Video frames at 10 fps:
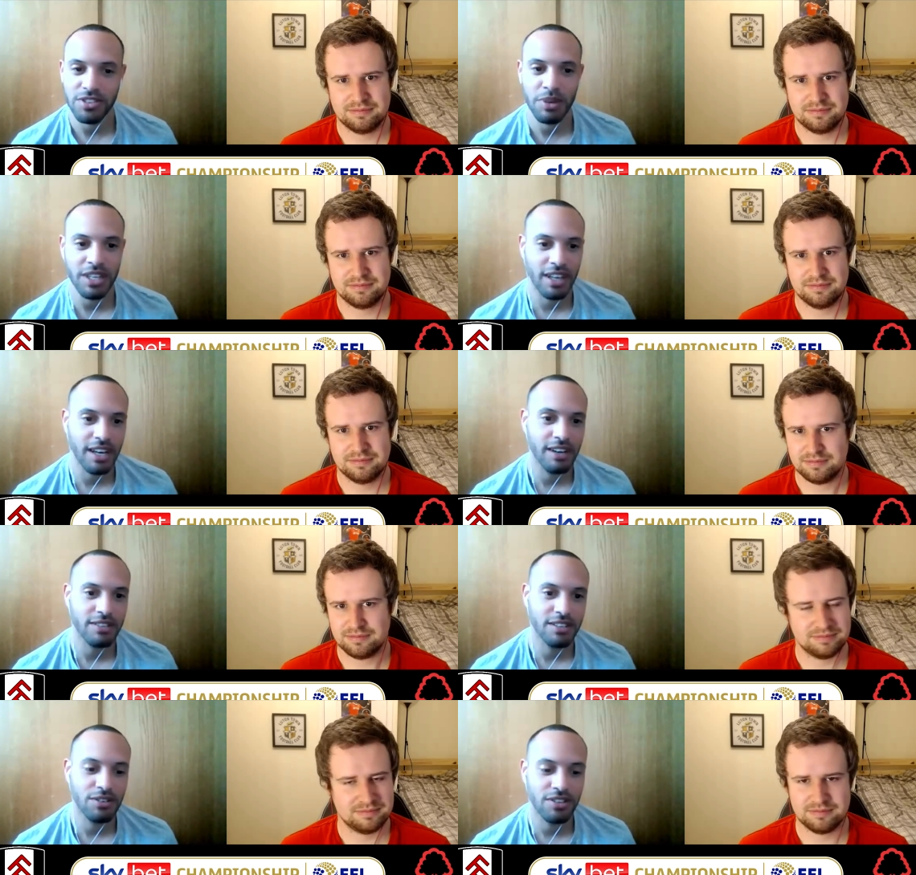Speaker 1: as you make it
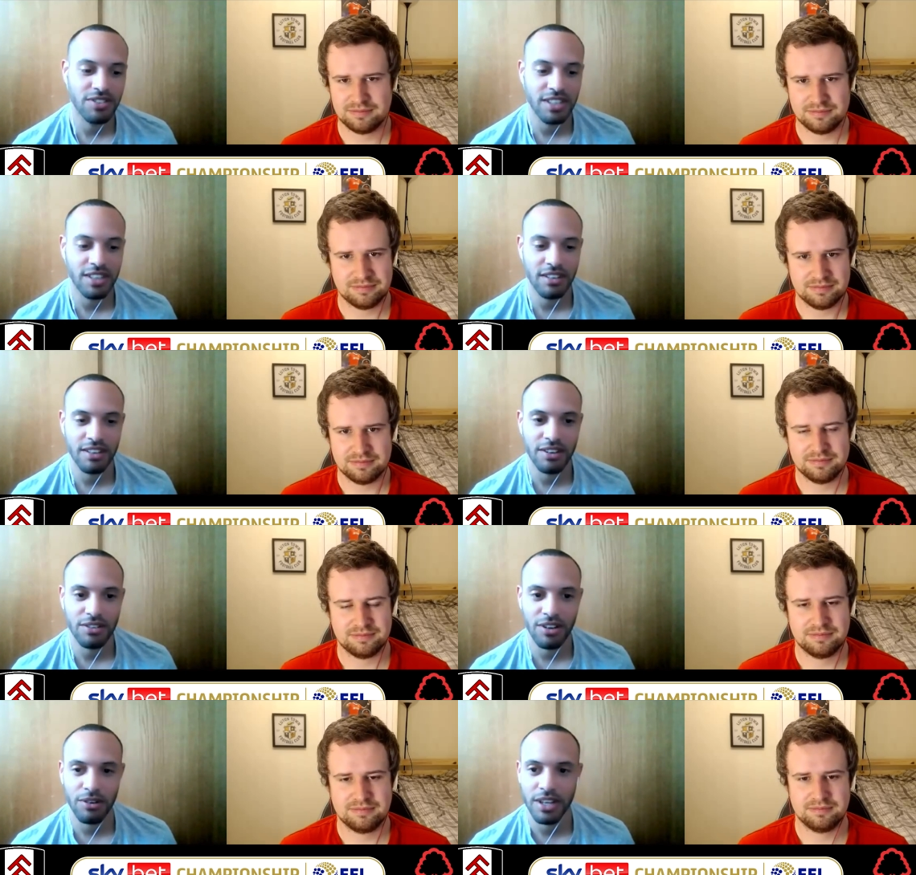out. They do concede the
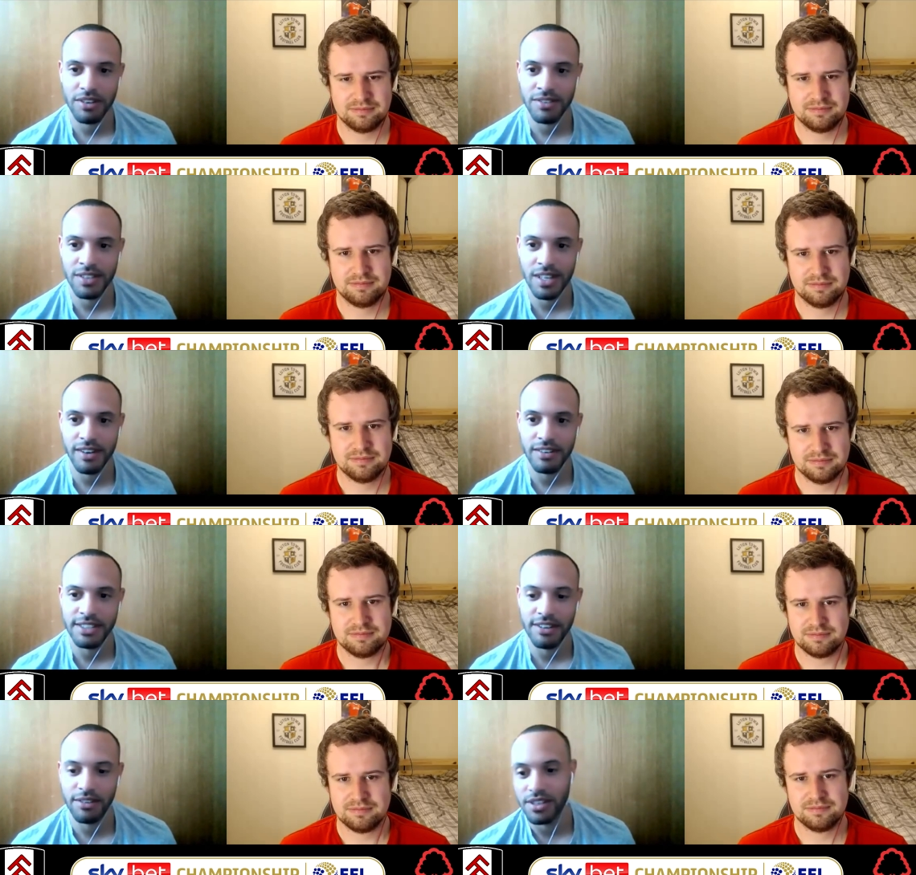odd goal here and there,
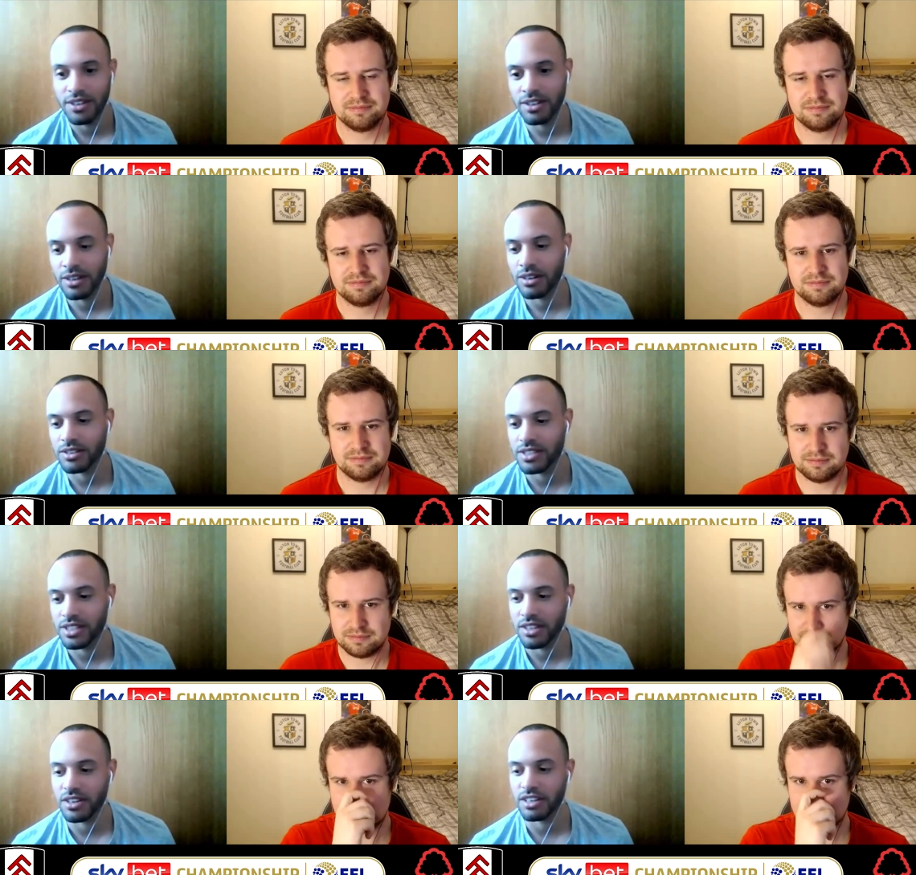and obviously
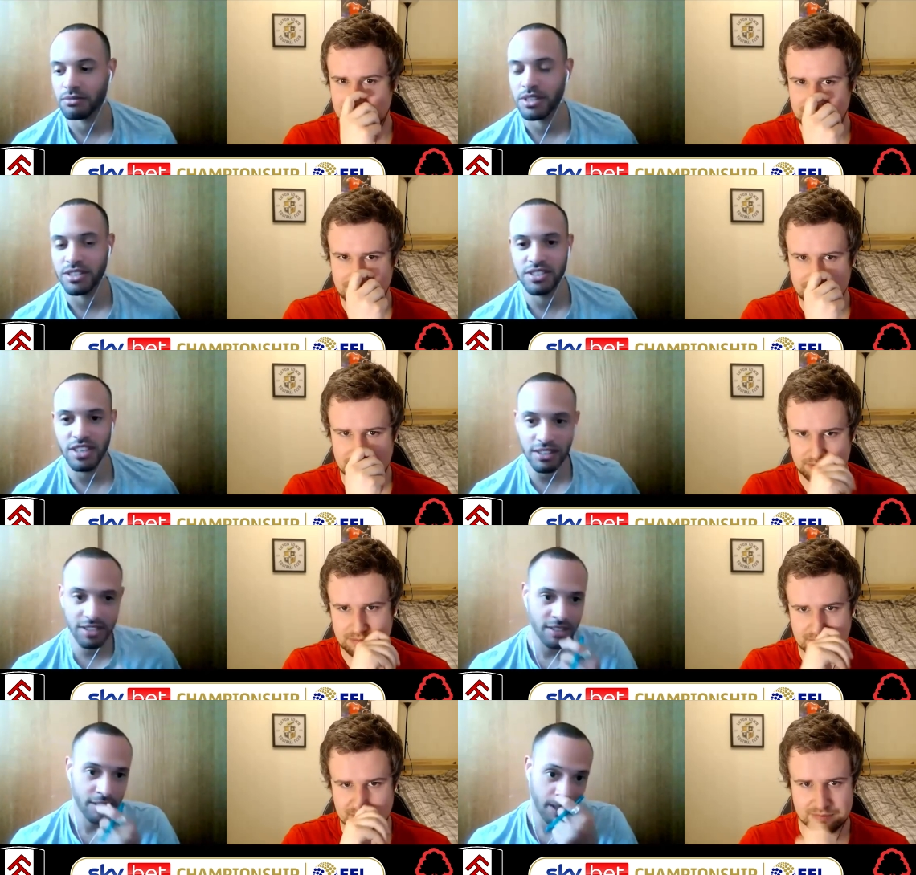conceding the 90th minute
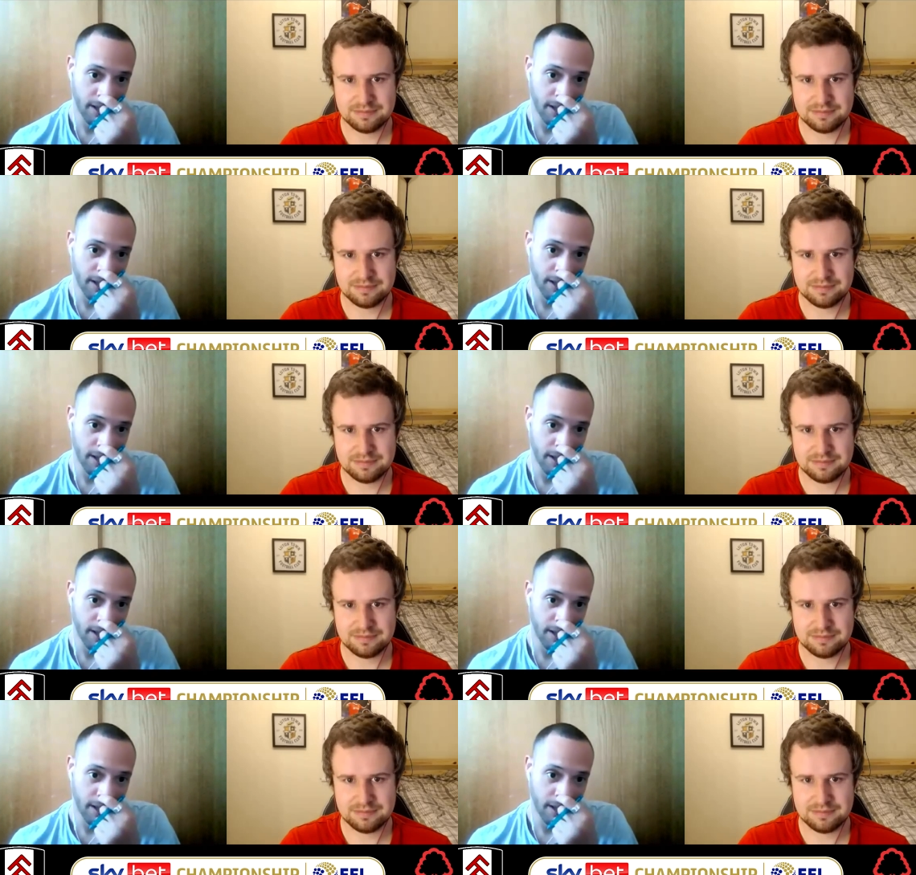sucks.